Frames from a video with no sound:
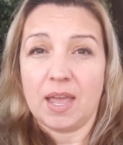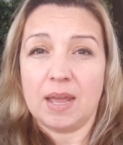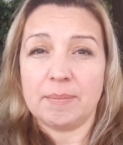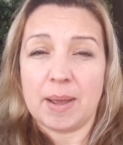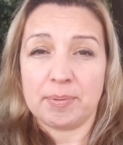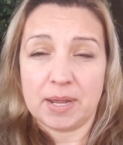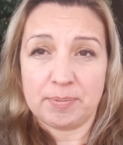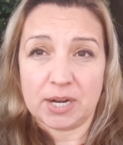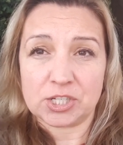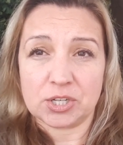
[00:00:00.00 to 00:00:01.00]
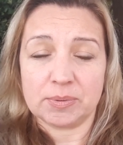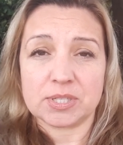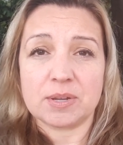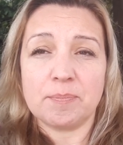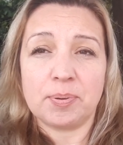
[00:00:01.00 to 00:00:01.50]
And my blood pressure
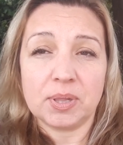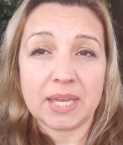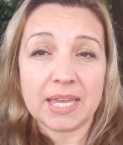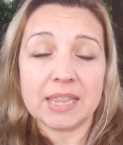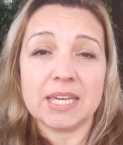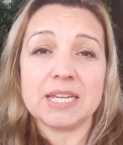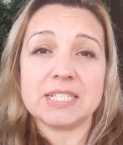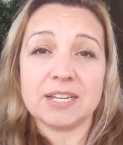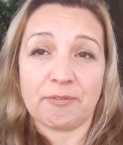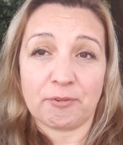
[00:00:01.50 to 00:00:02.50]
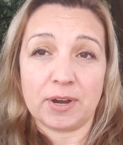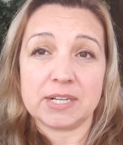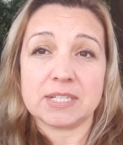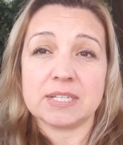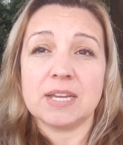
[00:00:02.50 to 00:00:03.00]
was completely
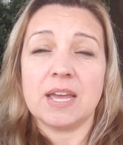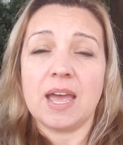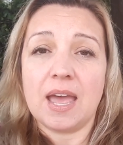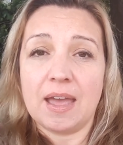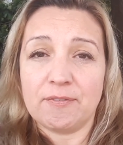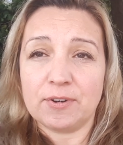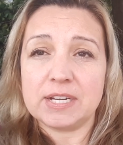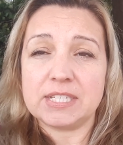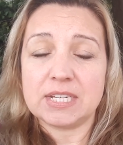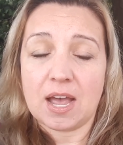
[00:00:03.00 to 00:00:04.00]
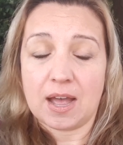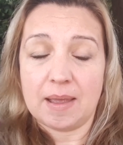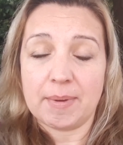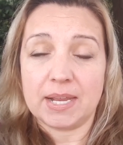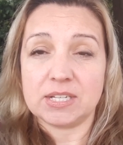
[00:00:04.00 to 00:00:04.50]
different every
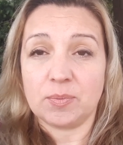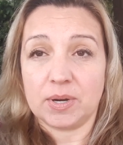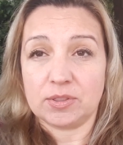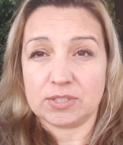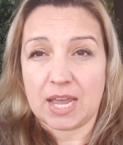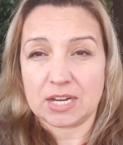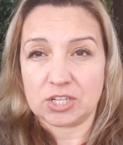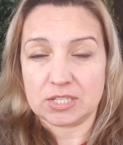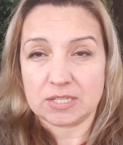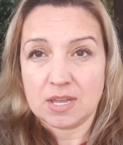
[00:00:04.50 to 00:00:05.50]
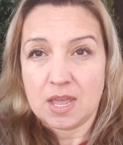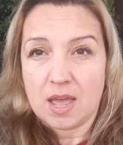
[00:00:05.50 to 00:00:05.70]
time I did one of those actions.